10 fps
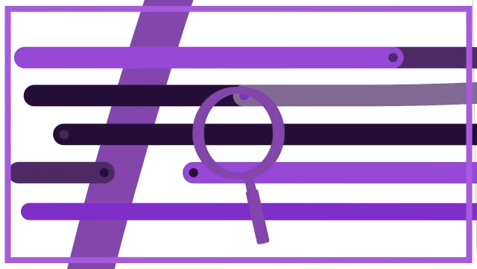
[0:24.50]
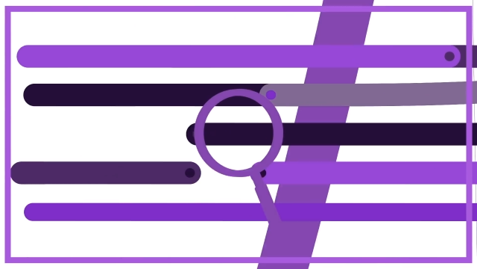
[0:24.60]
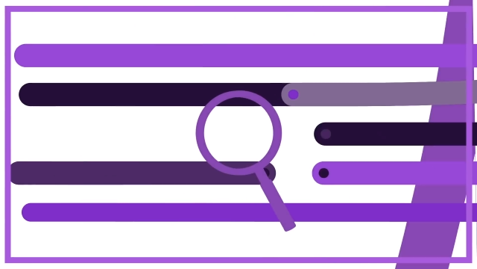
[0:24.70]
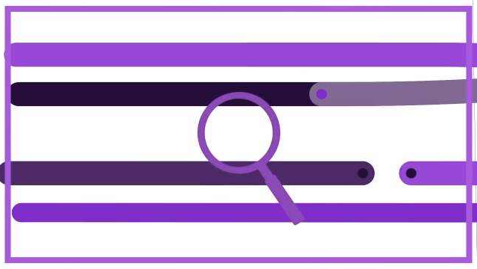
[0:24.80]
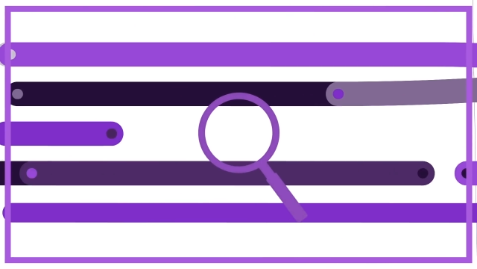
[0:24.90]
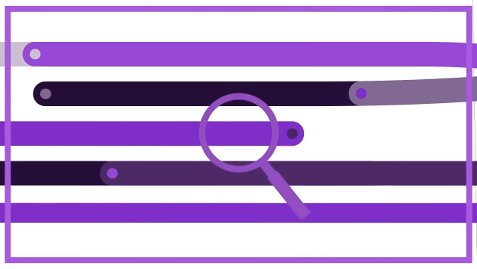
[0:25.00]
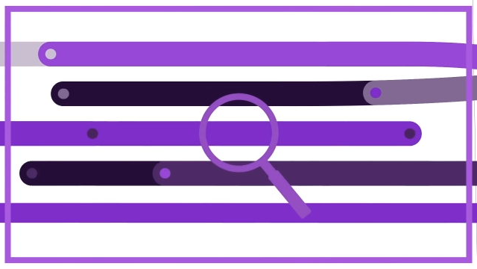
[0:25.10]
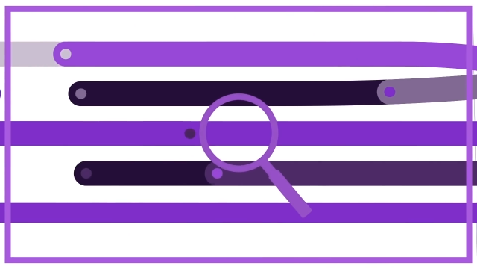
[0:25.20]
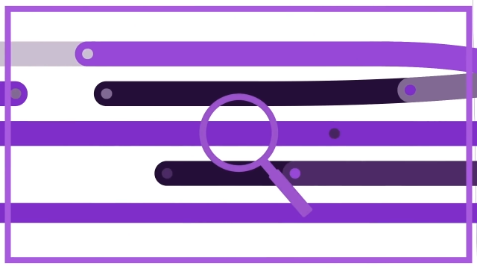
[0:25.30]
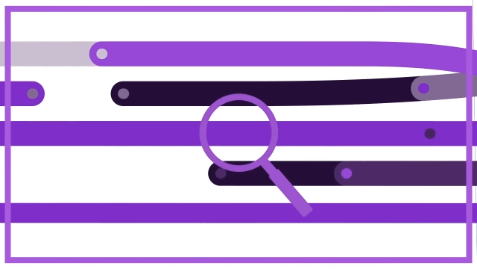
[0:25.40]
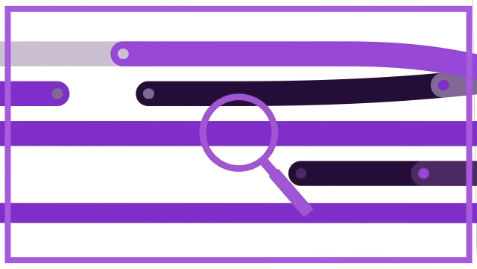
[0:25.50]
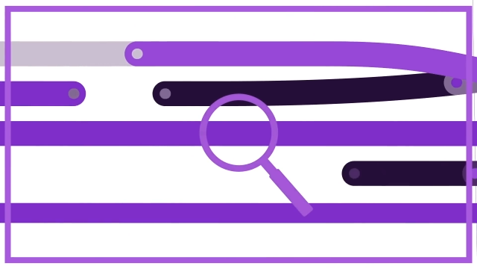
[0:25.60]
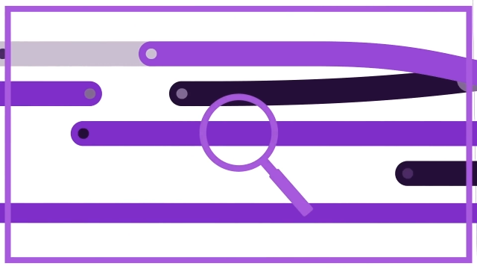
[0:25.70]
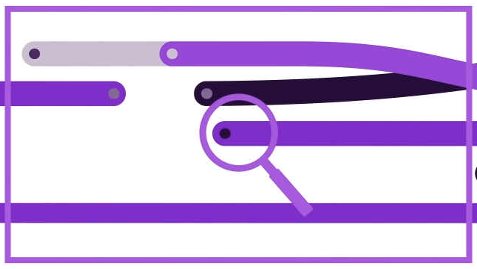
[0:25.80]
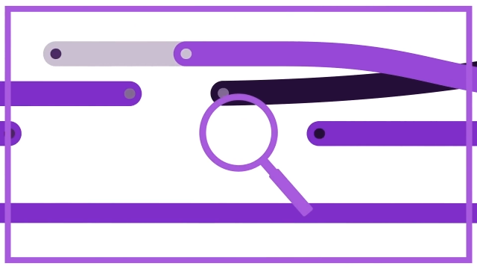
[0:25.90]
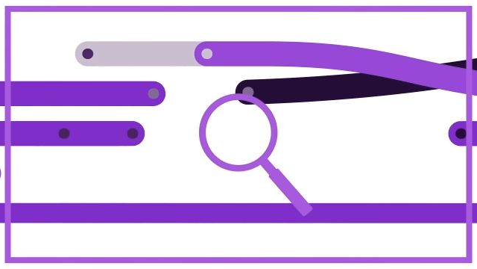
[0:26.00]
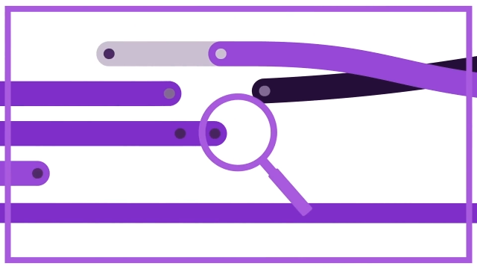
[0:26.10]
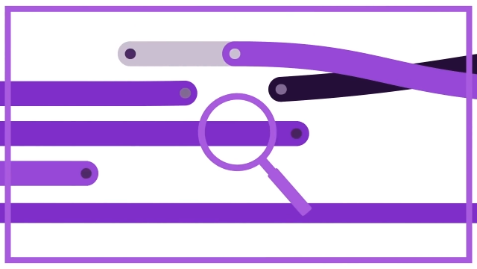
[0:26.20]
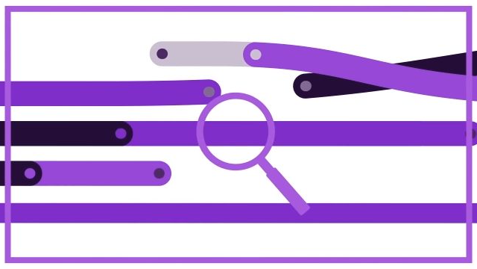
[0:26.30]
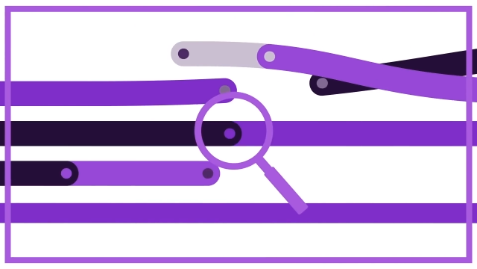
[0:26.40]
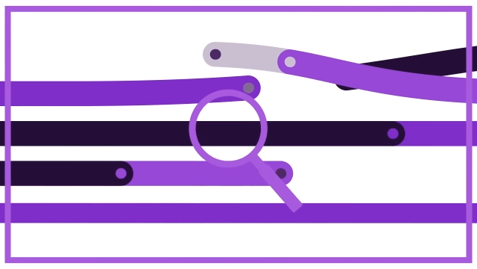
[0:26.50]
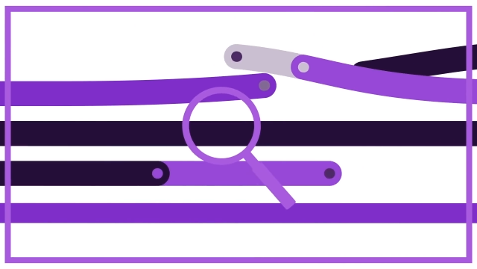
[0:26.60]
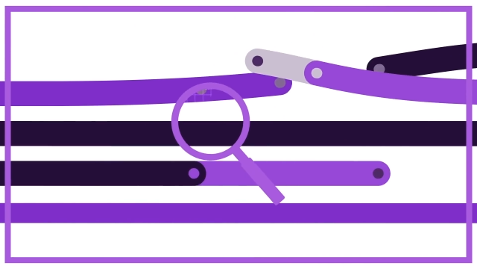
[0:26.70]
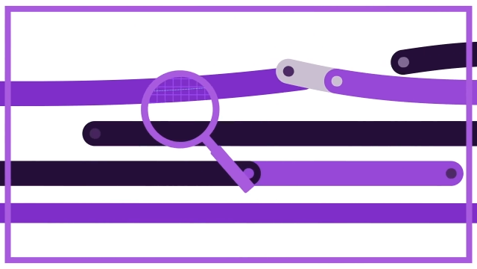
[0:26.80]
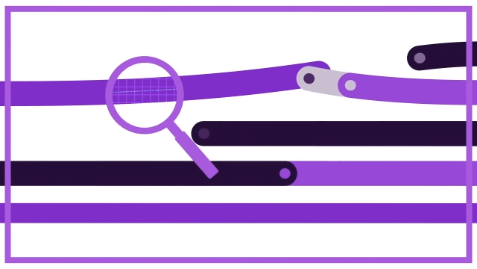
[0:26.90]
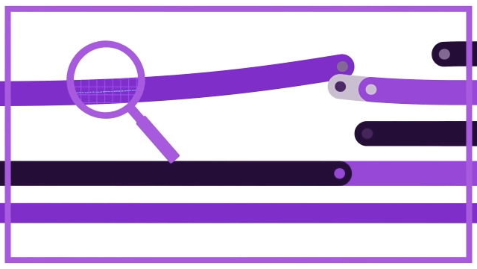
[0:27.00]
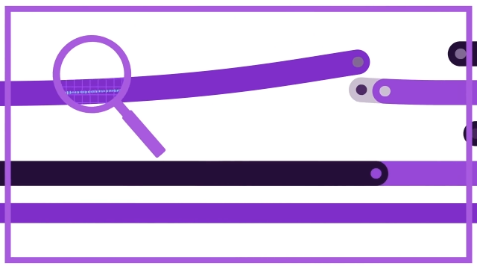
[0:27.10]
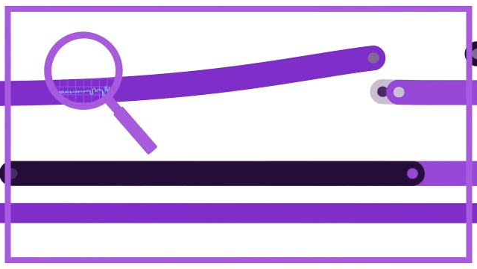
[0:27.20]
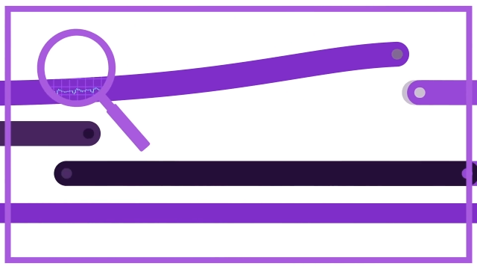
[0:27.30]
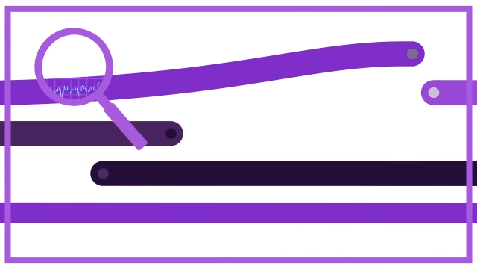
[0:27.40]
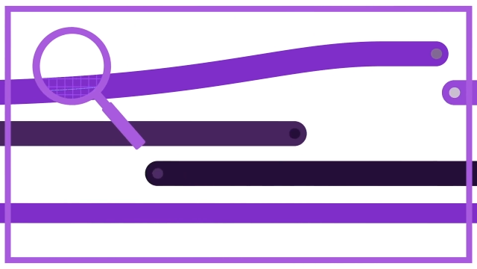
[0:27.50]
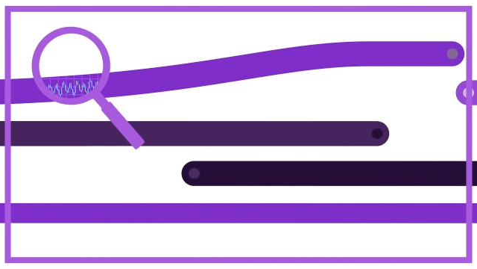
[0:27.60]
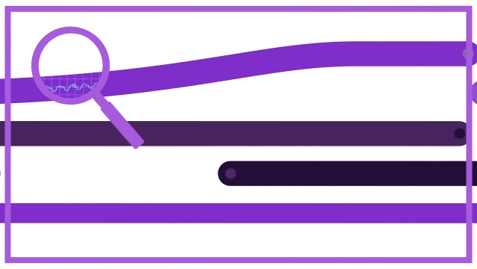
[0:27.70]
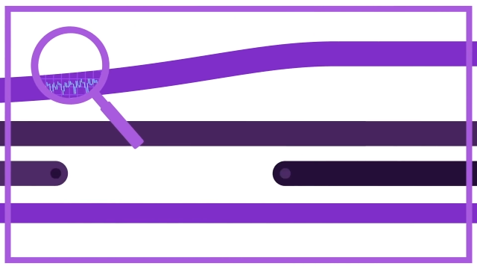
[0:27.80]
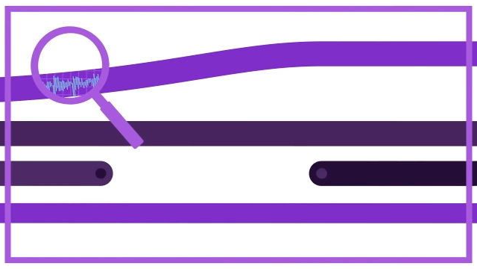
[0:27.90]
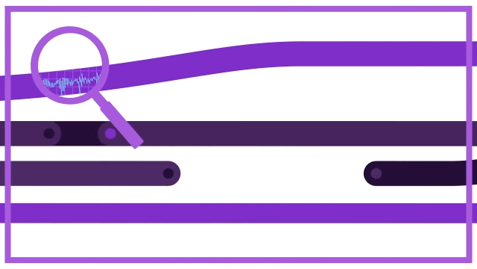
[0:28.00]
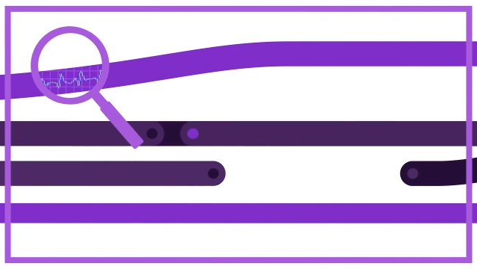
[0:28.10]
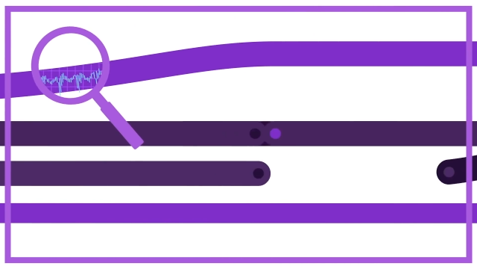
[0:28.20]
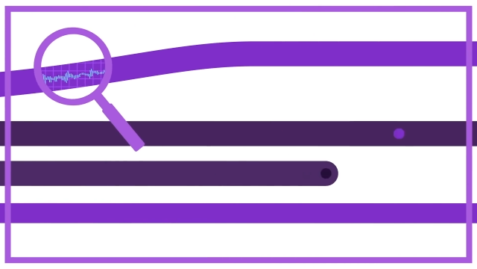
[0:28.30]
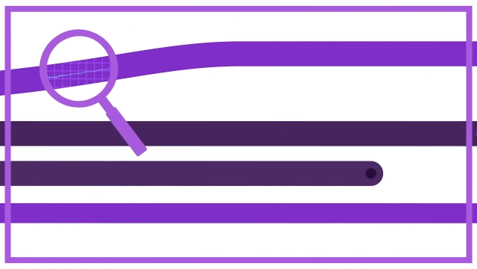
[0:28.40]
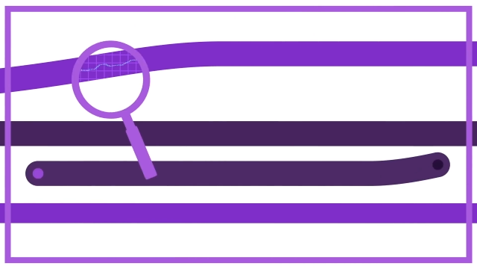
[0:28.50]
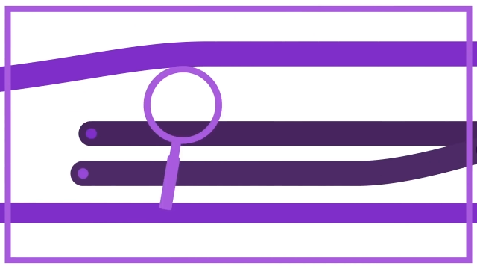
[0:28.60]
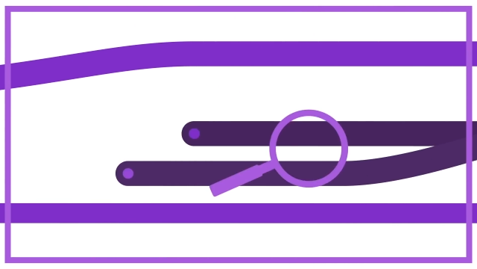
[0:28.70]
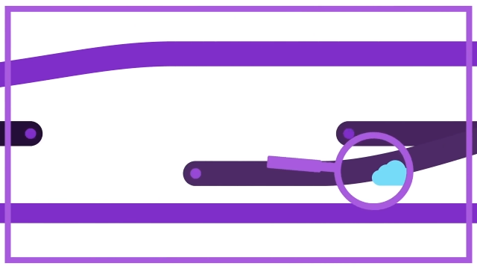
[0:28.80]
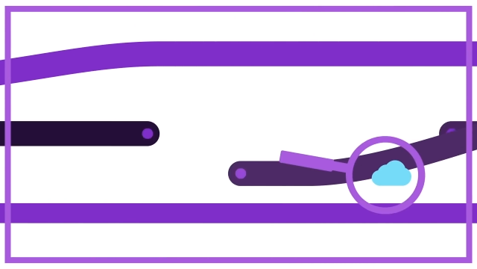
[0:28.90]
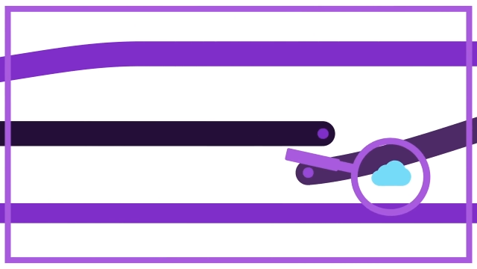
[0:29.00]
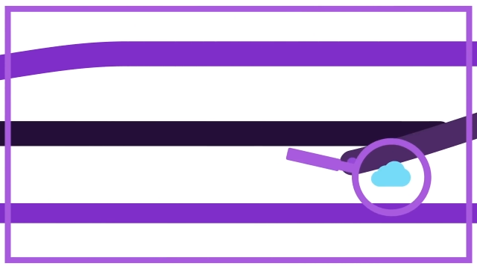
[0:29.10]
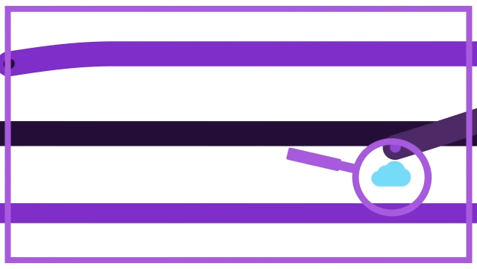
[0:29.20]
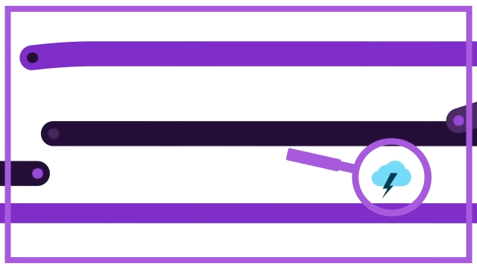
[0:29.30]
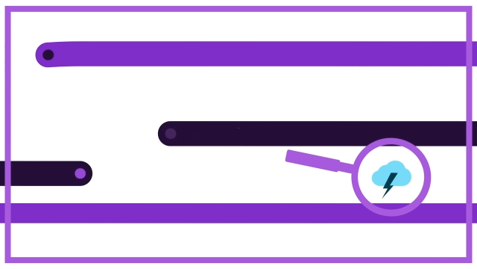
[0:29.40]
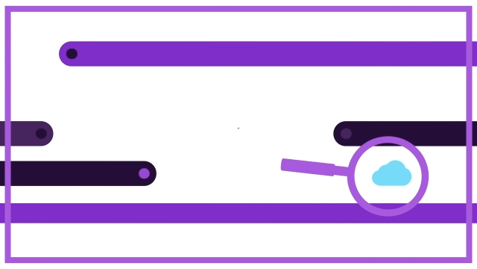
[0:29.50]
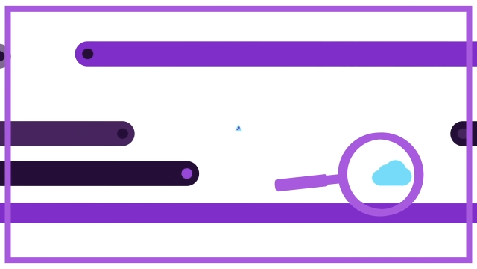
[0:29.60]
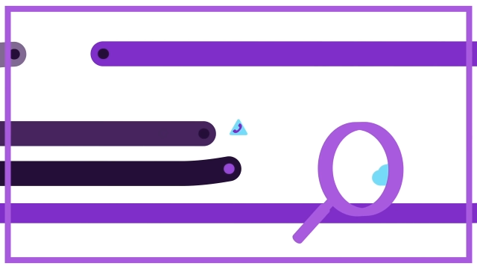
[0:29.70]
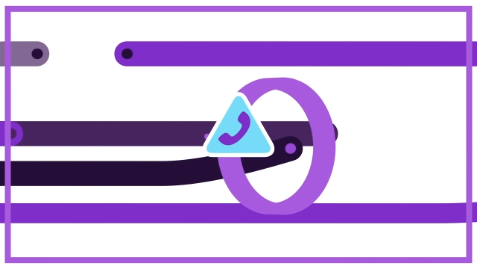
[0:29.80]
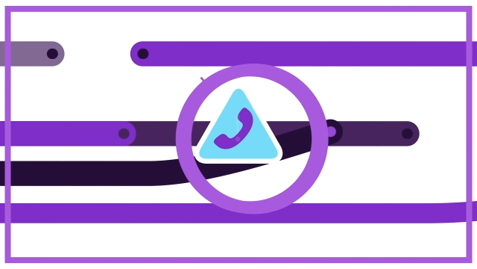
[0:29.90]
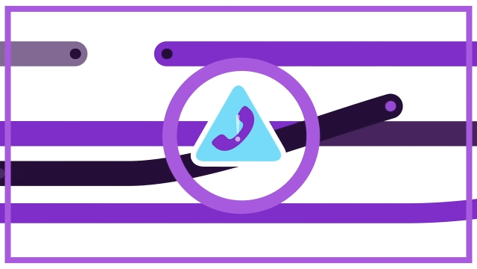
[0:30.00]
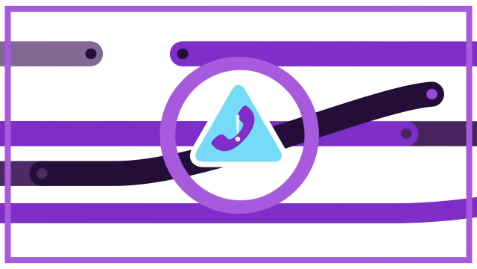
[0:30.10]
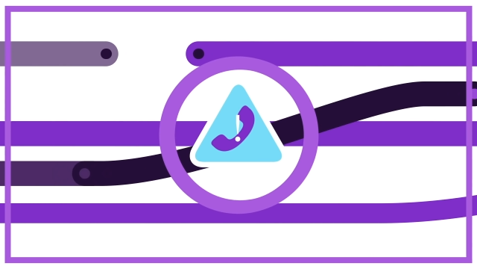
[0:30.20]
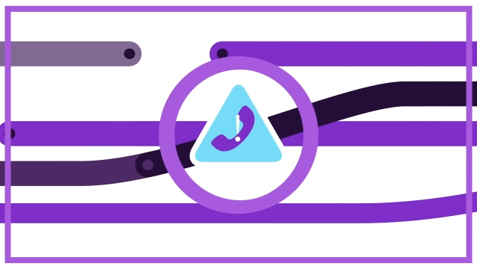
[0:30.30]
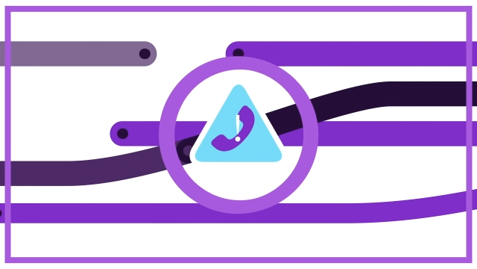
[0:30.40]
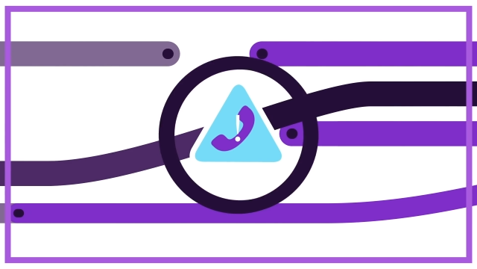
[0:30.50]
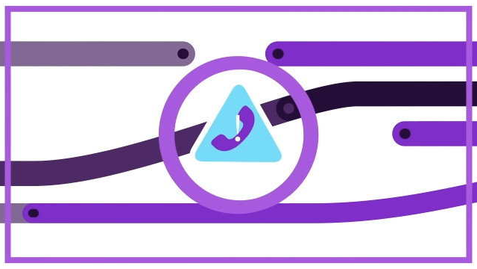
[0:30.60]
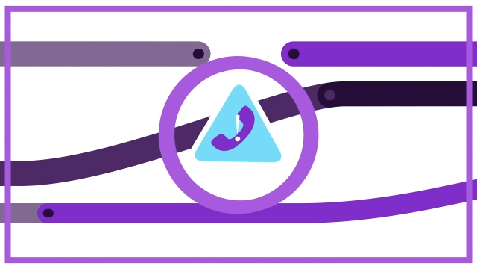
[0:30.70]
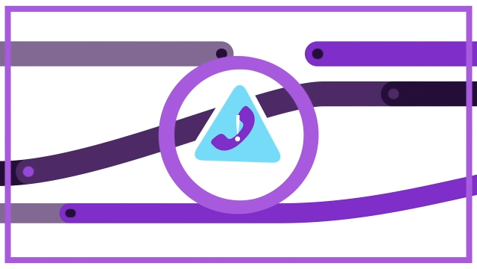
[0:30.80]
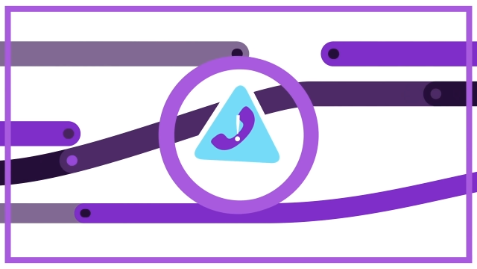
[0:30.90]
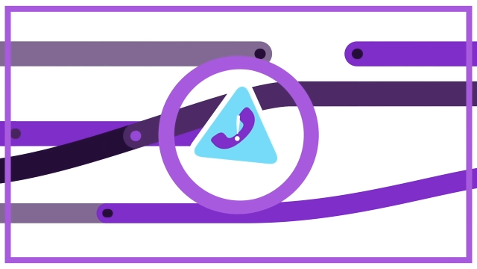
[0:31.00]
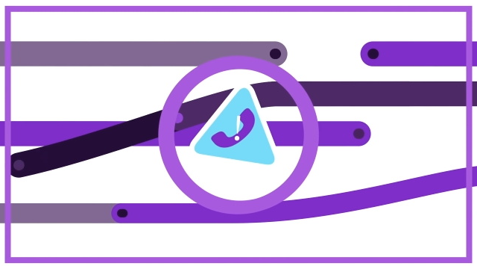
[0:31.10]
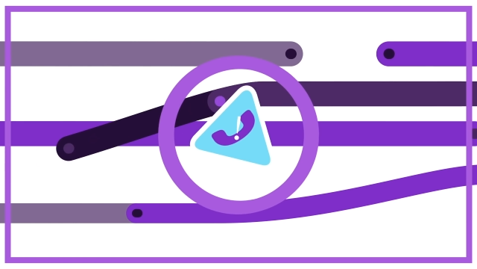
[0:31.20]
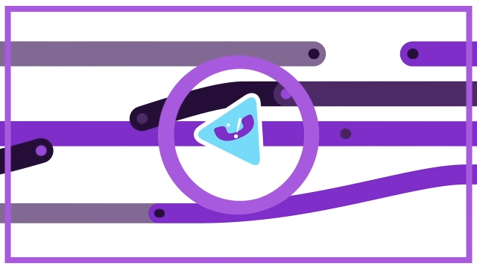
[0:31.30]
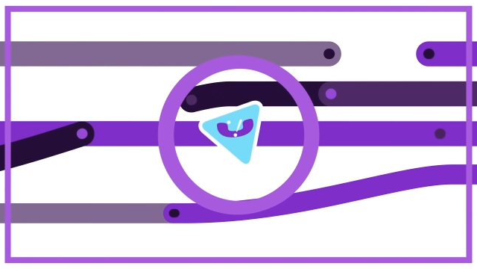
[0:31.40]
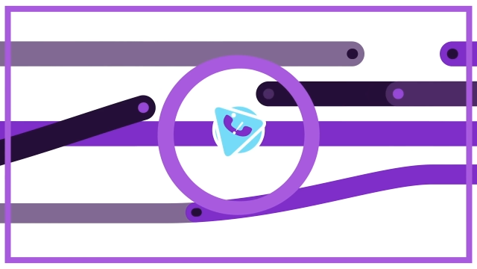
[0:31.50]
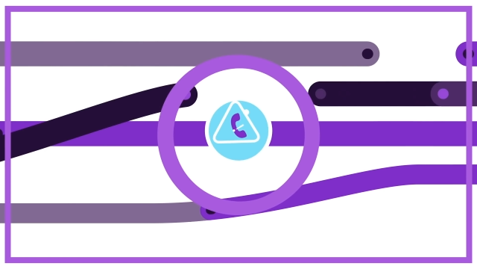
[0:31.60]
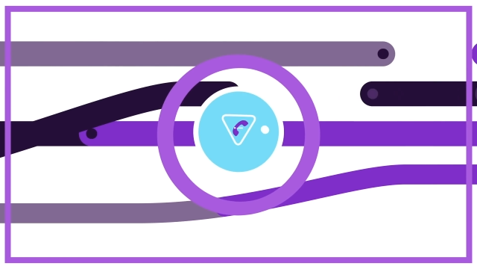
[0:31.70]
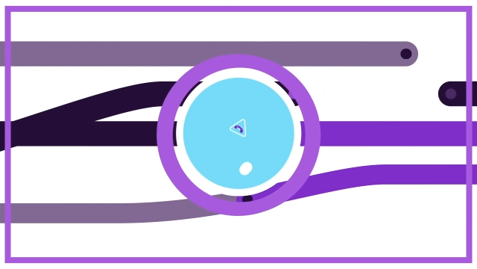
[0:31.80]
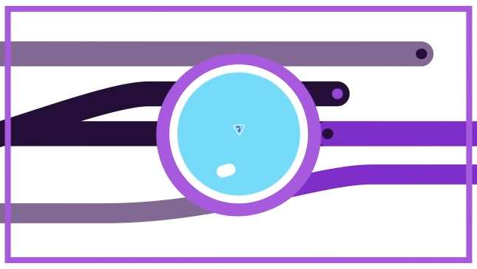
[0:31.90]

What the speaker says: Nobody's mouth can be seen.